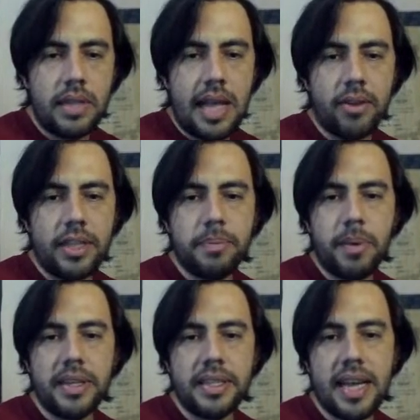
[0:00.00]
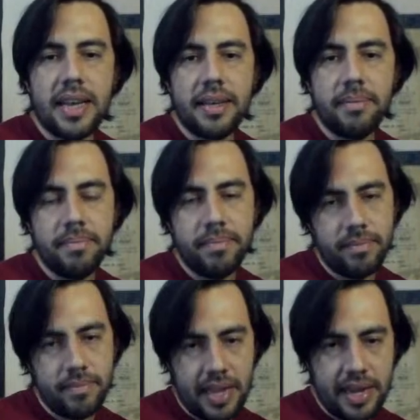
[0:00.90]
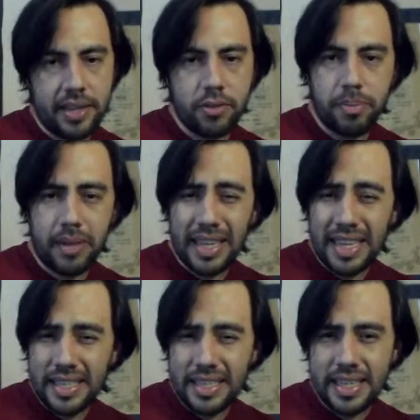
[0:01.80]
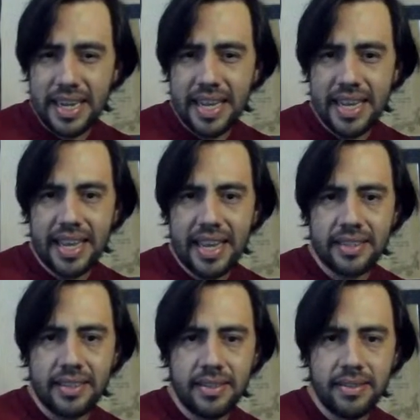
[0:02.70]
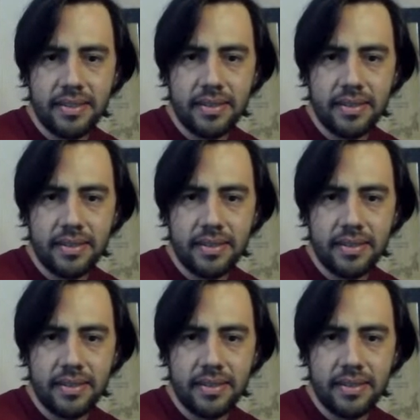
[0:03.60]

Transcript: Now this pawn is hanging. I need to play king ga, I guess.